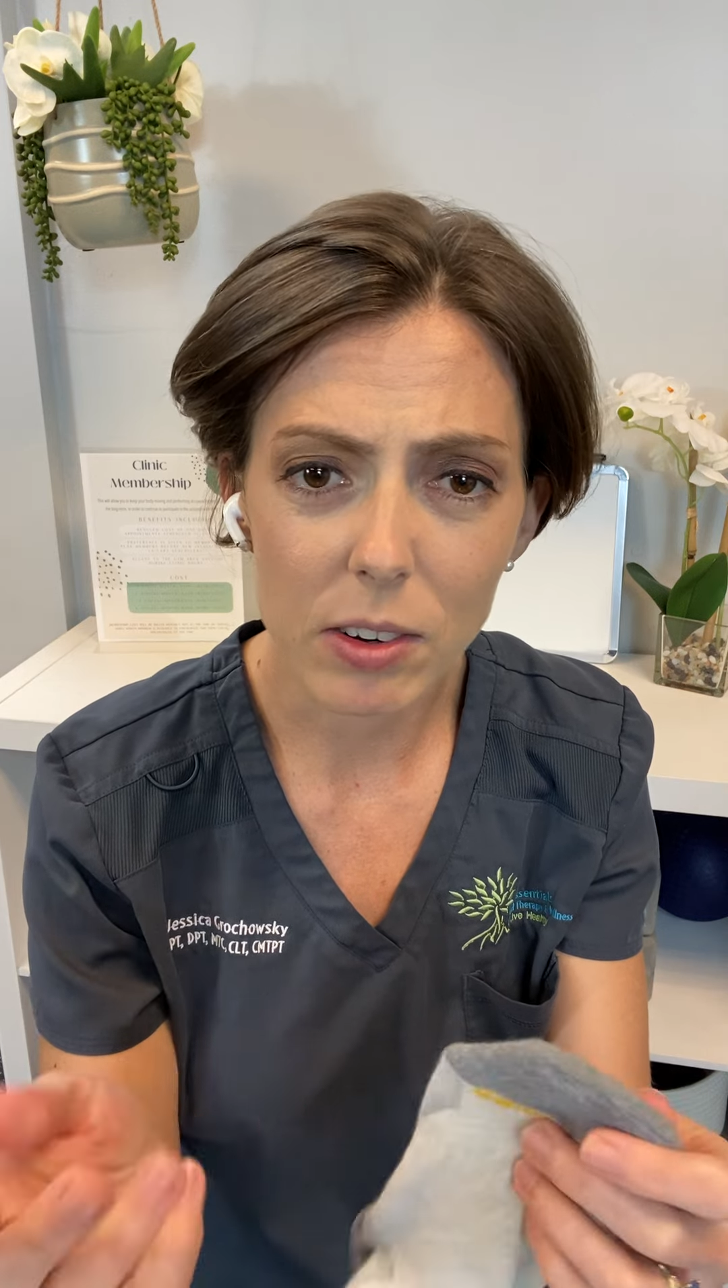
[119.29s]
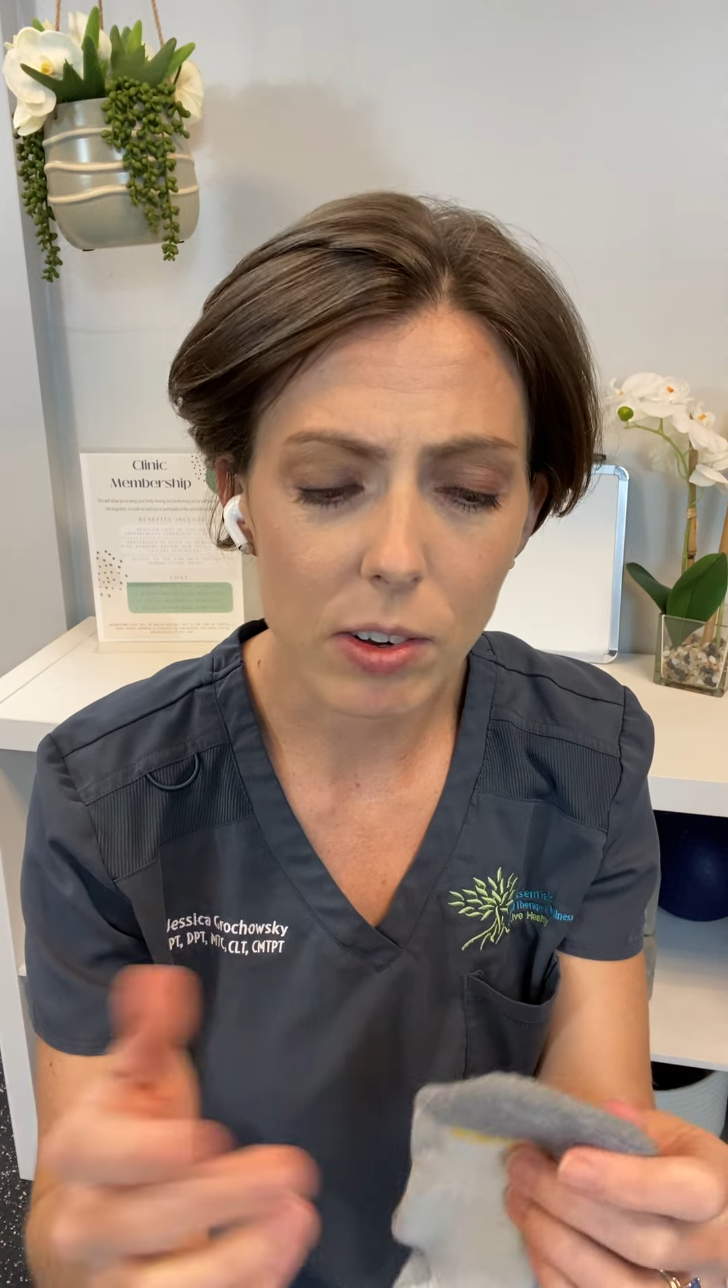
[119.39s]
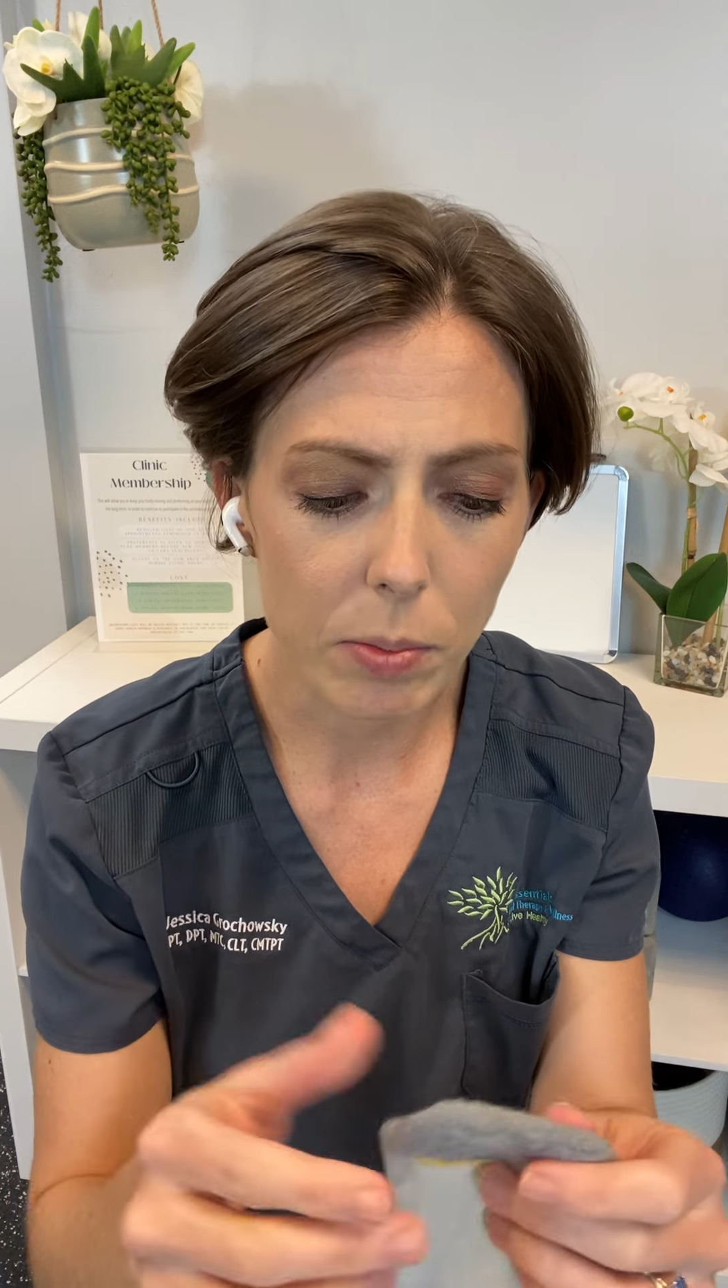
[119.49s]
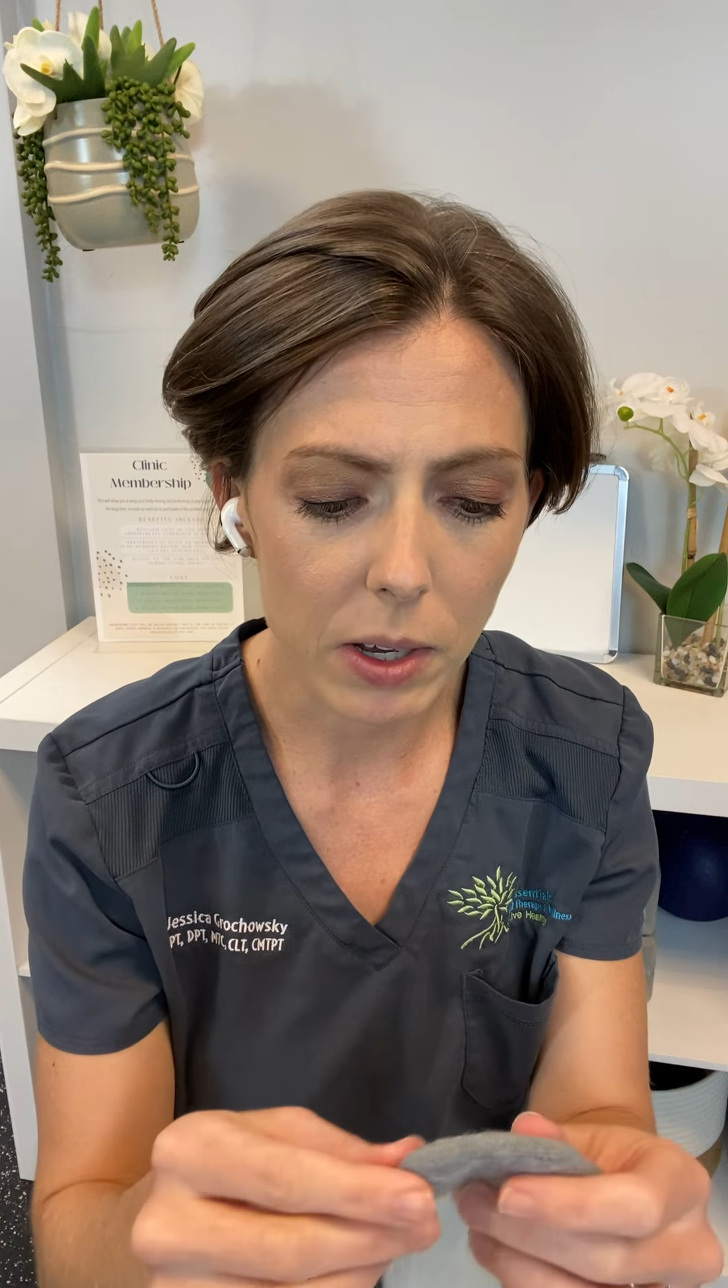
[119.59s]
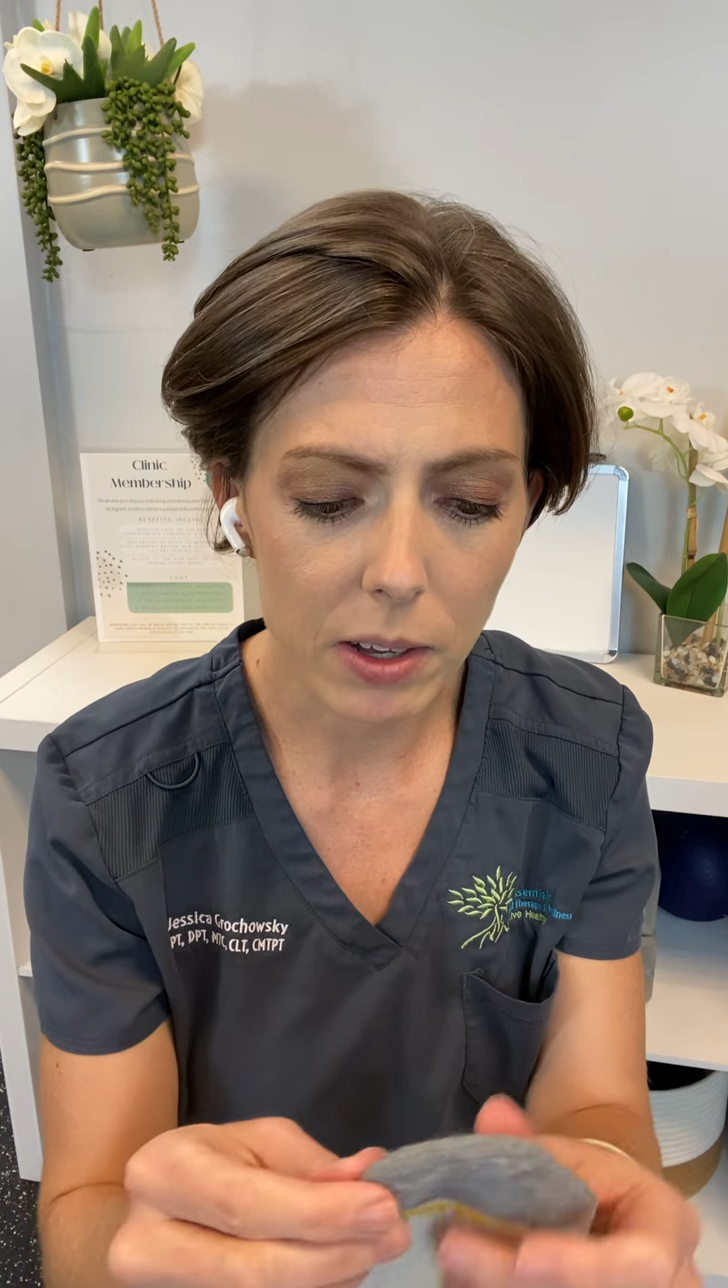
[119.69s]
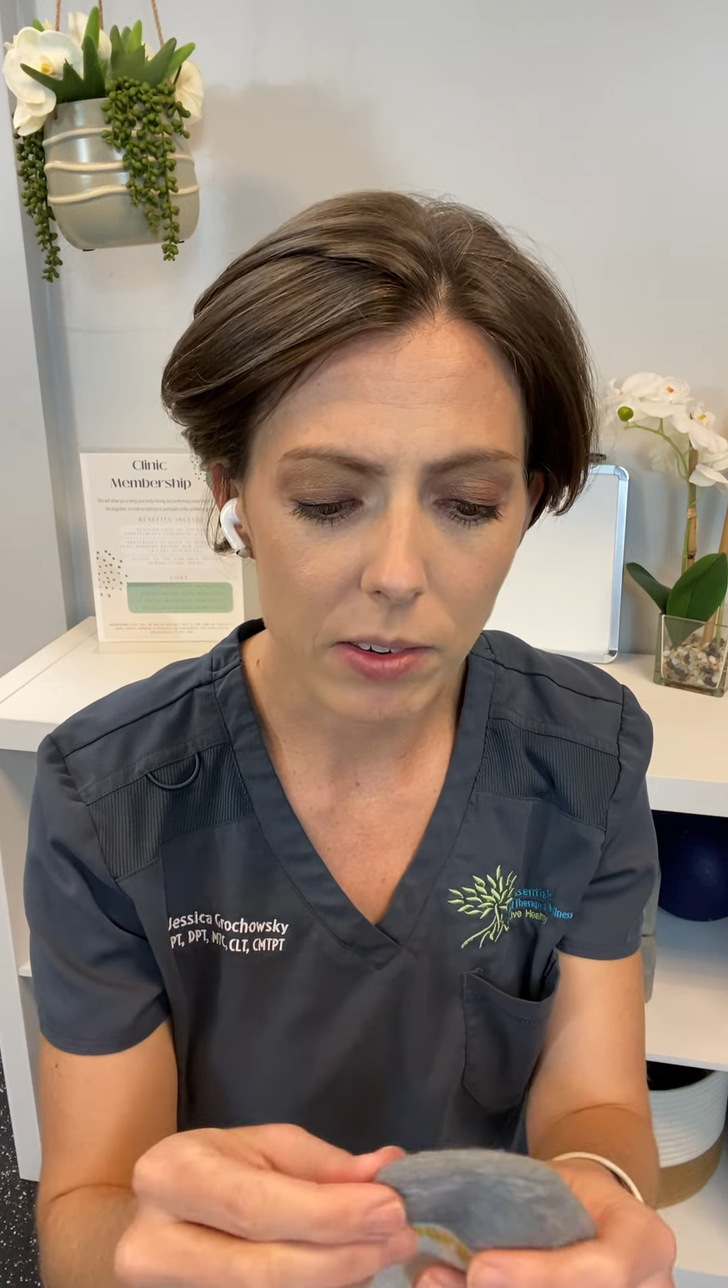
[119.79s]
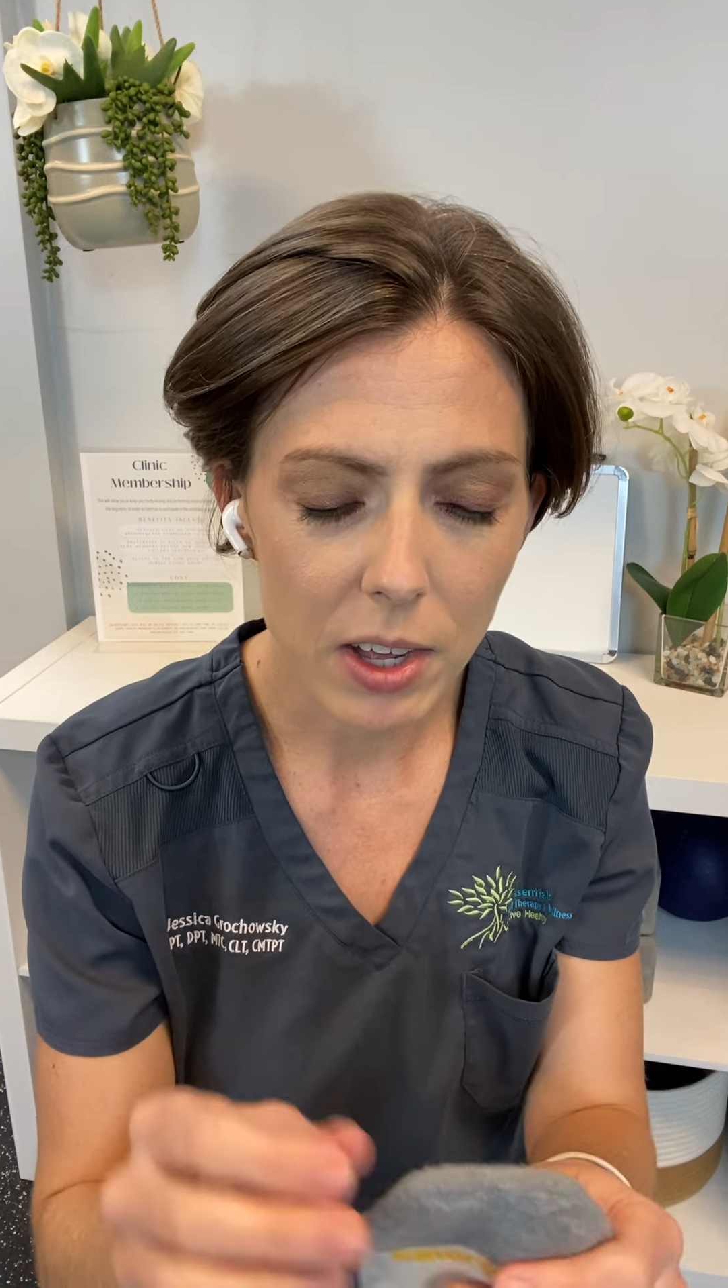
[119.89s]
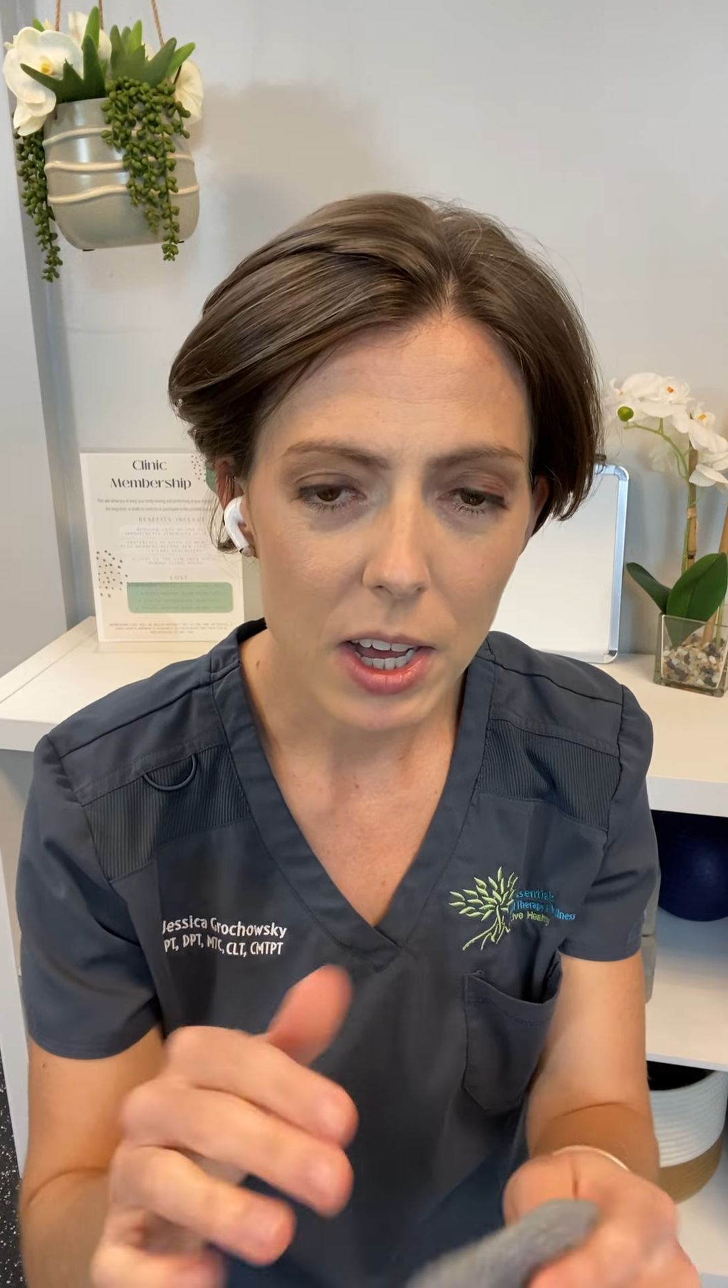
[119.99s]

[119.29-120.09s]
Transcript: just because